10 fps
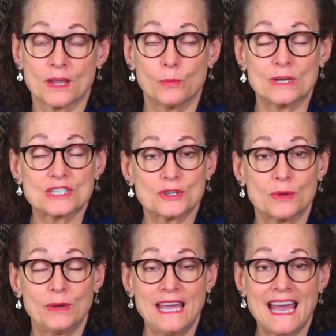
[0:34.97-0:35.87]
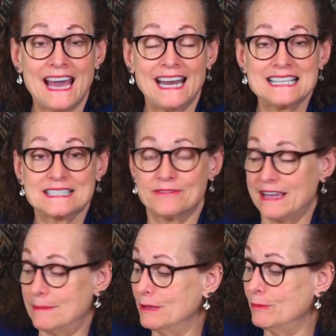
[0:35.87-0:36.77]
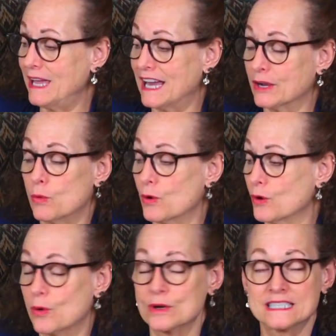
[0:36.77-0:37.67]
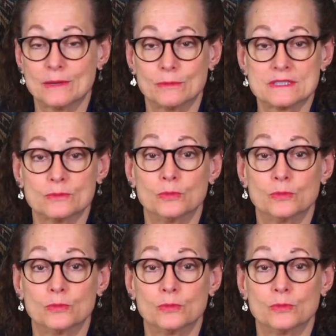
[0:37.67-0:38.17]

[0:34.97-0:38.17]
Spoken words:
which we had as a family. We had a quarter horse that was